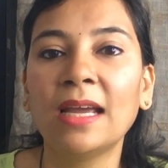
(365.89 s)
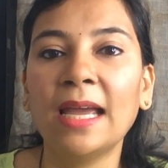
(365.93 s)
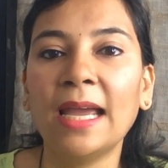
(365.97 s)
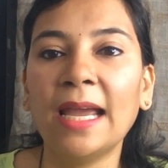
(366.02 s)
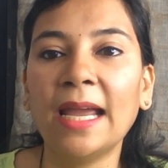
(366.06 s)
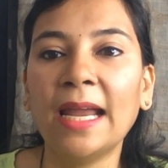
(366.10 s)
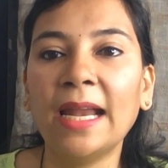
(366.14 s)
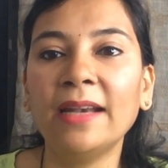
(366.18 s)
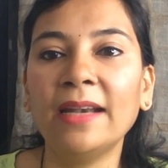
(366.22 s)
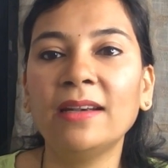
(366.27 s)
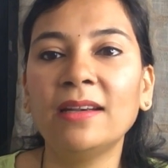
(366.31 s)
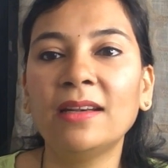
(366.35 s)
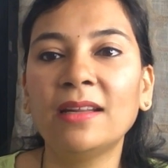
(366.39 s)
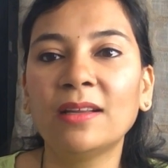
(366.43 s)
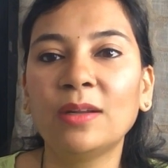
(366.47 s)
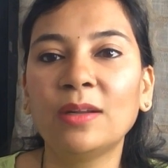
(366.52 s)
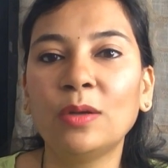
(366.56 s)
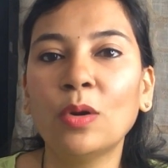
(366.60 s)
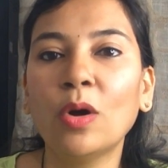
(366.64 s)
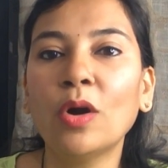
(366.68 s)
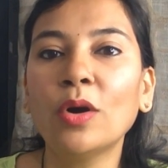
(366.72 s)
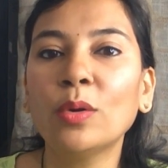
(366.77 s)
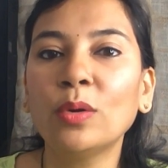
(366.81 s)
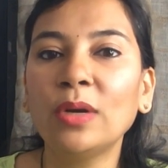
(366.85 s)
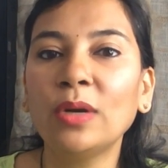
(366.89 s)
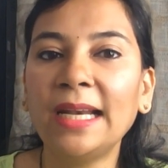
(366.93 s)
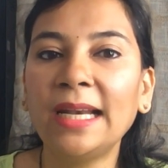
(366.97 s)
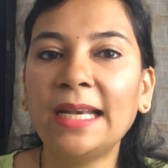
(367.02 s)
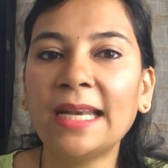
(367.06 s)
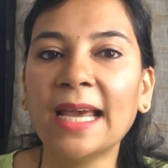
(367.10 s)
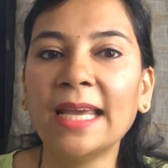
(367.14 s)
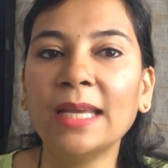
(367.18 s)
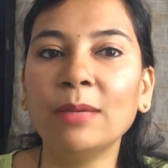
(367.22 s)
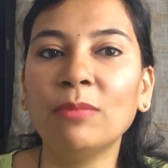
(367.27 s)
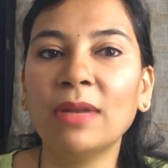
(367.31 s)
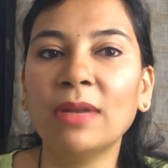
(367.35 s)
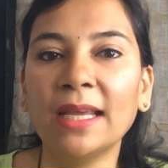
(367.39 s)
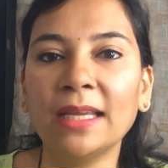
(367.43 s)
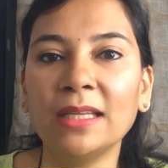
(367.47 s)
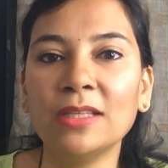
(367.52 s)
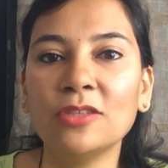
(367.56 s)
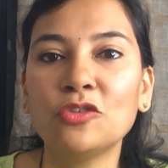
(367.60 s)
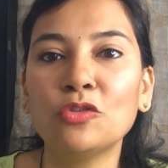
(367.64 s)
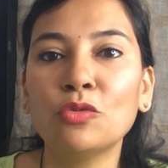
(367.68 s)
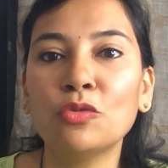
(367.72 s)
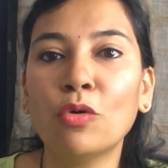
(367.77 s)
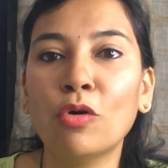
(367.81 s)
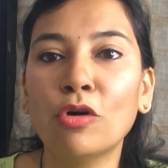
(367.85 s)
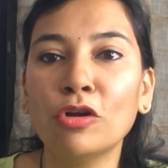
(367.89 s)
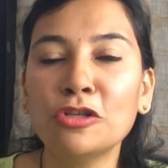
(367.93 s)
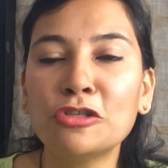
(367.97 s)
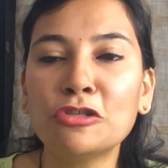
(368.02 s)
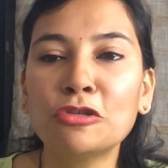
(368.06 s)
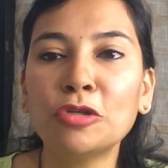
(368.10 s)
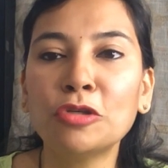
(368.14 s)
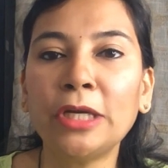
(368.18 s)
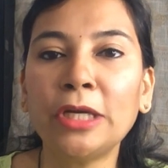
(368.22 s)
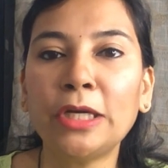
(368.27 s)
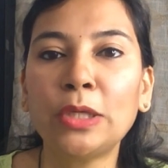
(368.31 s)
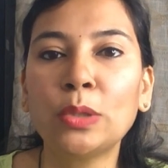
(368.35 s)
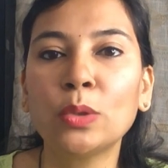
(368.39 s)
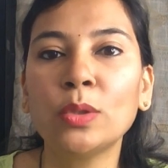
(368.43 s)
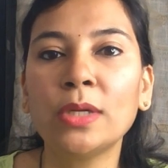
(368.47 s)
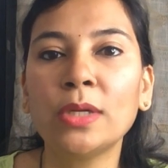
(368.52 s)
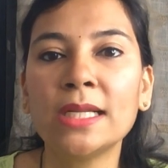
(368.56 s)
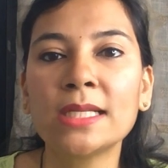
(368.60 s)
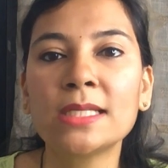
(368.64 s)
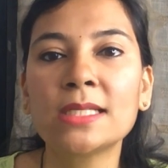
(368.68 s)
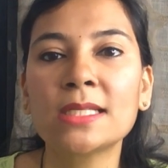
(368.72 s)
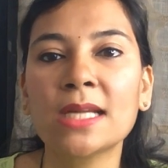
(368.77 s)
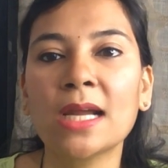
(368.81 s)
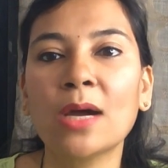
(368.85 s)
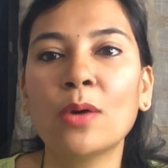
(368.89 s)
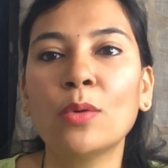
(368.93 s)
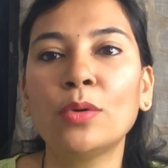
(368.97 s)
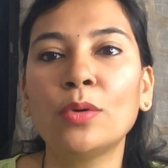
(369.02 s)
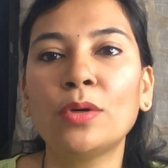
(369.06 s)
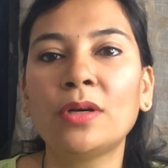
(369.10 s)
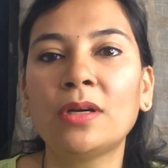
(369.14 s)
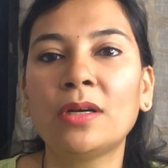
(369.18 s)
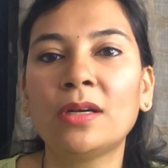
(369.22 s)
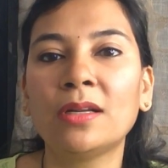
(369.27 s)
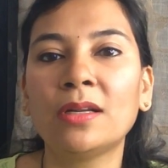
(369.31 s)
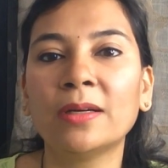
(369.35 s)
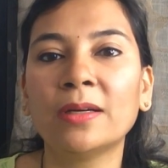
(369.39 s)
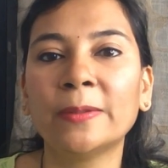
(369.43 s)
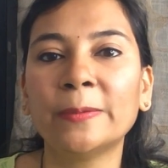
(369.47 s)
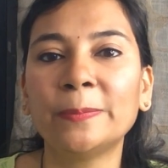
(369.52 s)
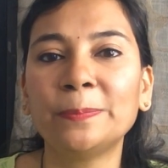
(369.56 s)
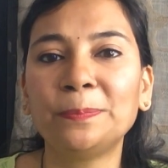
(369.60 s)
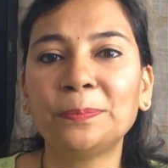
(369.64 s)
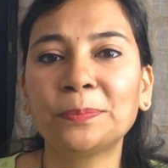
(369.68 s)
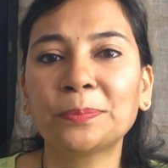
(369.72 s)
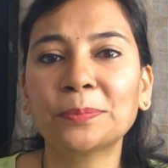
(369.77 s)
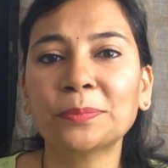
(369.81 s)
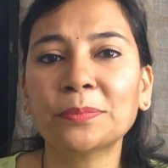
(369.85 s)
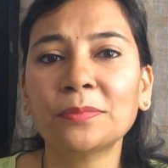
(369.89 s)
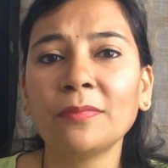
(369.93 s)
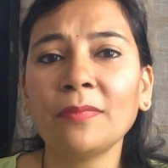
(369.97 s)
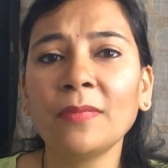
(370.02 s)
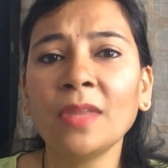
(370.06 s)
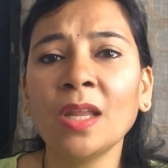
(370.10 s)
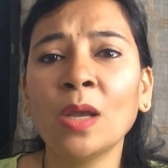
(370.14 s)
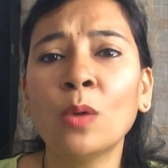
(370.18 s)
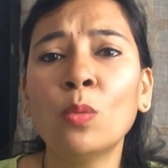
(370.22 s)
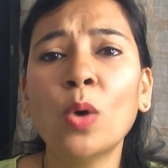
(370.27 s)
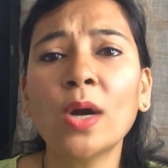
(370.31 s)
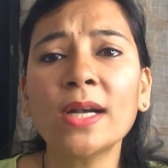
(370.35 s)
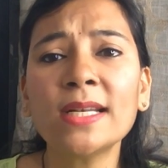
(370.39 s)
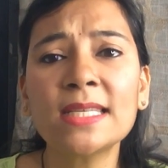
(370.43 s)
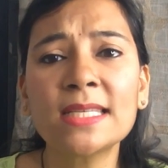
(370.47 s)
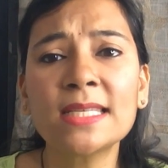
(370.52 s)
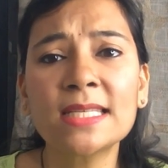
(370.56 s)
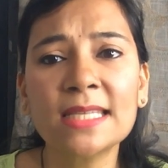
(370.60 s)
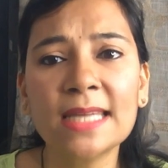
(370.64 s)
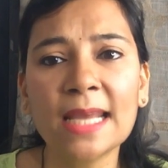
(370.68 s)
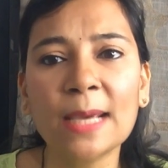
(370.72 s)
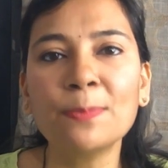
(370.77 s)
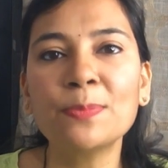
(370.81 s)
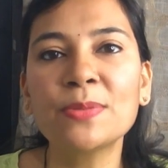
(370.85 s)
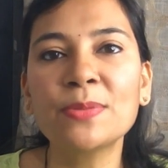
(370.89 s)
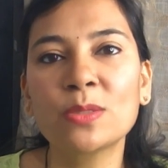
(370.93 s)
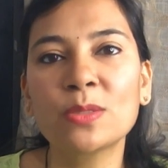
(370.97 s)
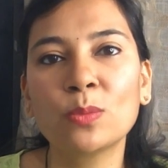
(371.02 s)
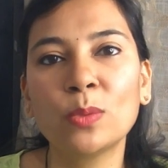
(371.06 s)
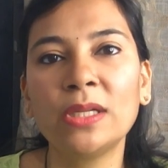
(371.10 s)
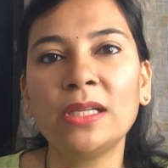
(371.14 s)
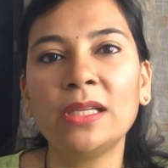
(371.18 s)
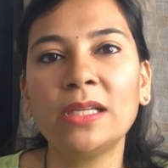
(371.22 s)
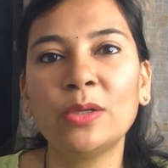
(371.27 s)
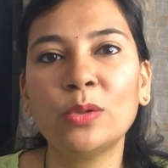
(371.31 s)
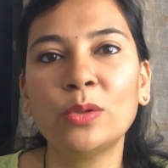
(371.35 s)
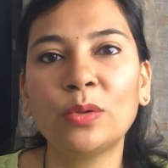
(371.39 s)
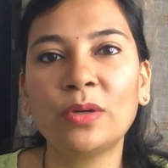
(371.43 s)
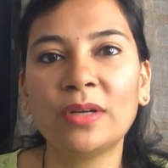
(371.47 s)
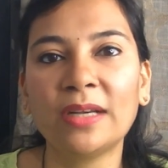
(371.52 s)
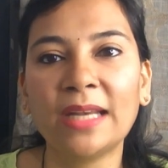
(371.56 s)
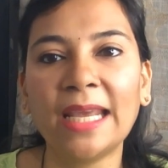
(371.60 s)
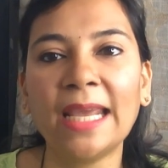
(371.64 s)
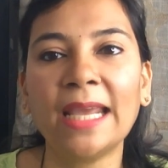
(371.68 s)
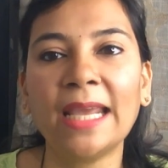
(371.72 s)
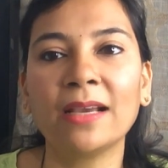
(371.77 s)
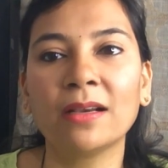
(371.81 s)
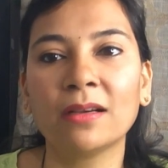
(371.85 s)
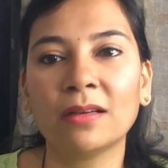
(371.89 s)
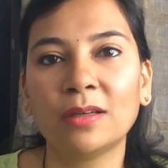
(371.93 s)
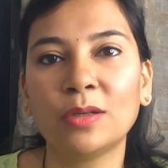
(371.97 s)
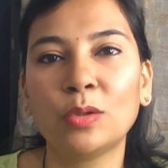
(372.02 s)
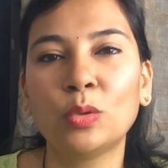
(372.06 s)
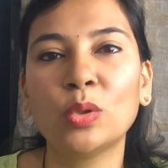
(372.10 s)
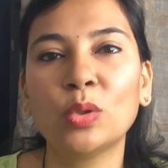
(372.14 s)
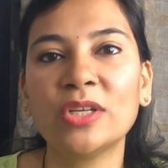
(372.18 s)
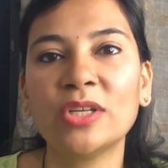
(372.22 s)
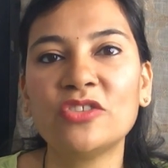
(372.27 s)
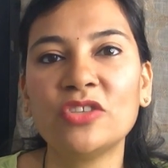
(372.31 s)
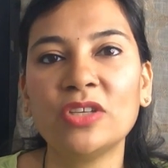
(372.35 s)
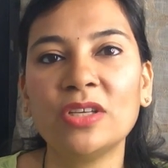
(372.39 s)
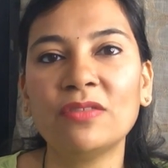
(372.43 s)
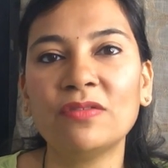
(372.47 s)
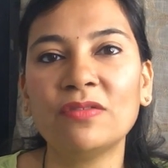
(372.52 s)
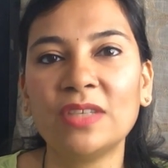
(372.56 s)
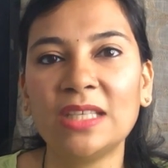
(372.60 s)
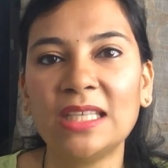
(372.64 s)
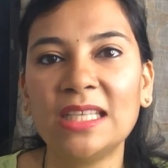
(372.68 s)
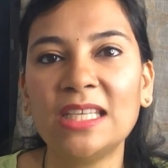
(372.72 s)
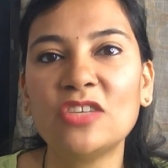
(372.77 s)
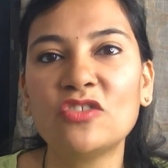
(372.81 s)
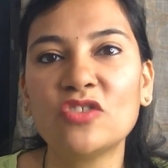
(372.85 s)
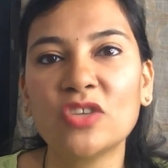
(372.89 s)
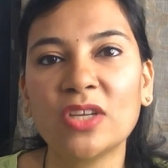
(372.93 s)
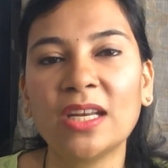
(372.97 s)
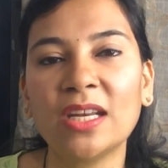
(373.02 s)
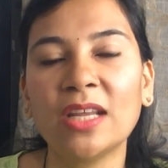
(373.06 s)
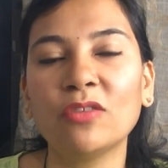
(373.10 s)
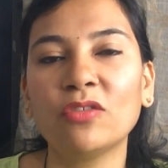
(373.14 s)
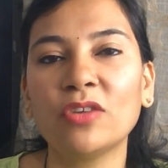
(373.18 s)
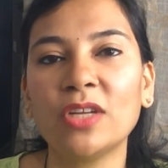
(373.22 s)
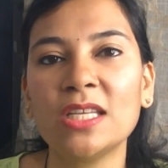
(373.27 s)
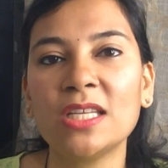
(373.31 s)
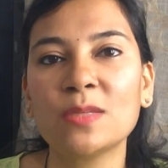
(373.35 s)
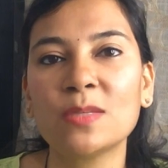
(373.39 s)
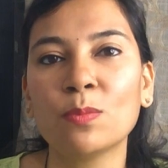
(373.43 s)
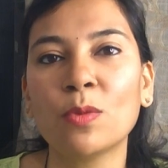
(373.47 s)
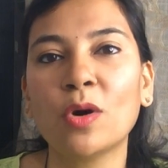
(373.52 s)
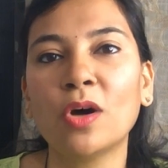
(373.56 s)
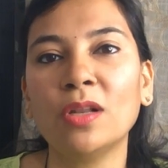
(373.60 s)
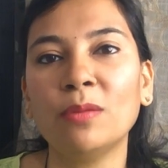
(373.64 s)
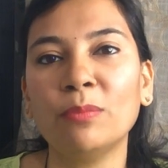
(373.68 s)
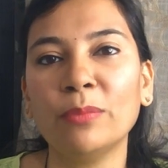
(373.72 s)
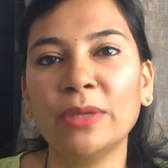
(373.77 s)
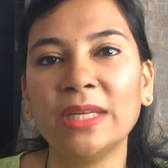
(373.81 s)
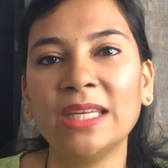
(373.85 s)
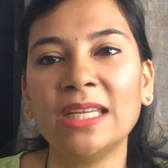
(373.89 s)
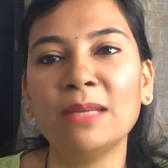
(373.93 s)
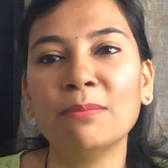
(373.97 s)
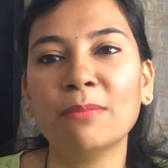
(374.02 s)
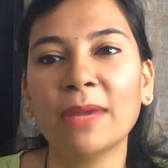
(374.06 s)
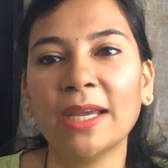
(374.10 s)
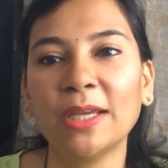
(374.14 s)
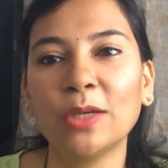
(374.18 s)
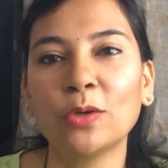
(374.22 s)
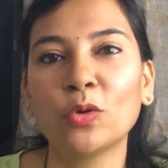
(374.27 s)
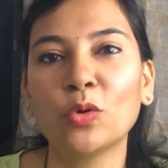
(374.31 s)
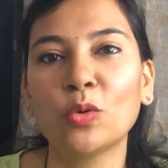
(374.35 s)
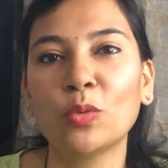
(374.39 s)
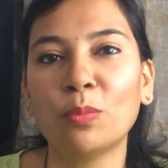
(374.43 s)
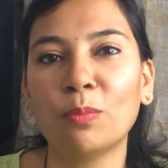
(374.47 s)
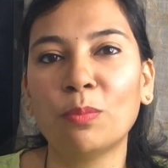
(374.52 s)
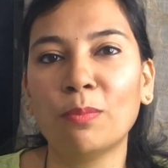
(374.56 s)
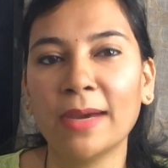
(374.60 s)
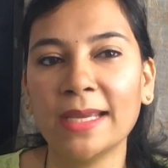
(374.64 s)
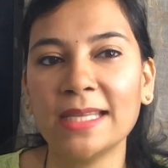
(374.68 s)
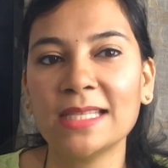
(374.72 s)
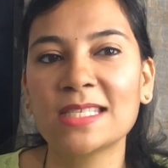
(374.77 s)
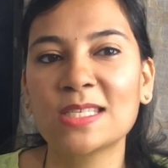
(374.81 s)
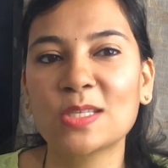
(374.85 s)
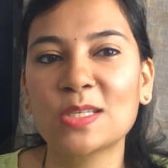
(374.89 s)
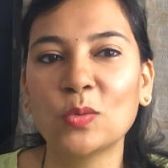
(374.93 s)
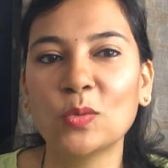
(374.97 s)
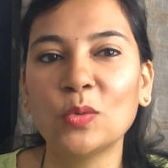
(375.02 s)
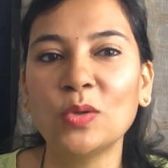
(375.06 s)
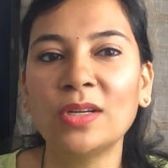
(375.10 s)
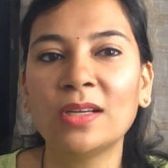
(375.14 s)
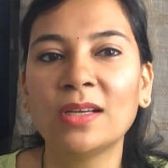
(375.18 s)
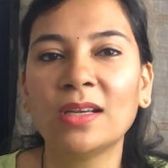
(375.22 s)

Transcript: And not only timelines, you also need to list out what steps will you take to achieve each and every small mini micro milestone.